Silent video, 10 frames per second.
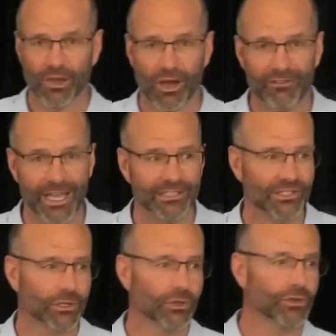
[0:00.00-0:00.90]
I've had
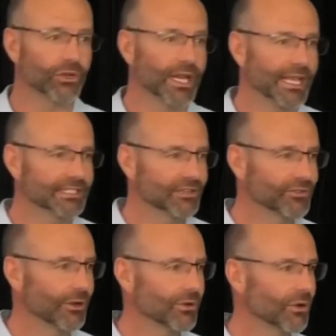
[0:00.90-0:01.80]
to learn as I've
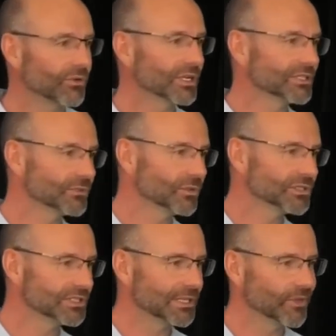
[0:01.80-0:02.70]
got older, because it
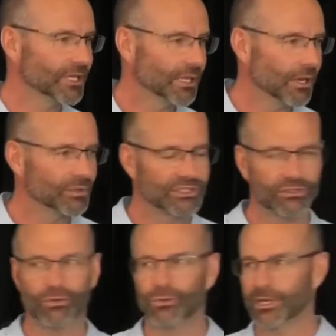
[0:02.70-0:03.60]
wasn't something that I was
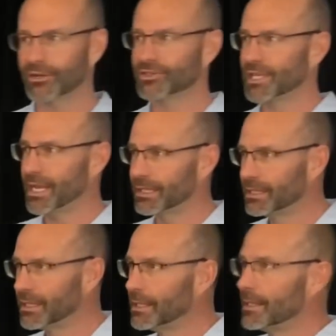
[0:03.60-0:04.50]
taught when I was young,
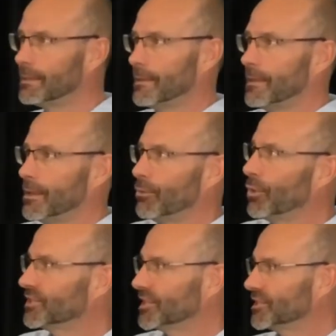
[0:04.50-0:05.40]

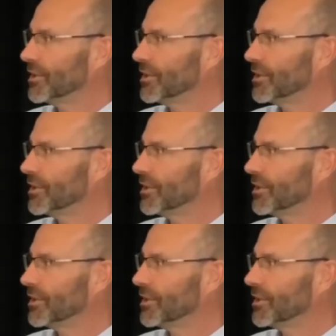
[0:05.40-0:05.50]
was this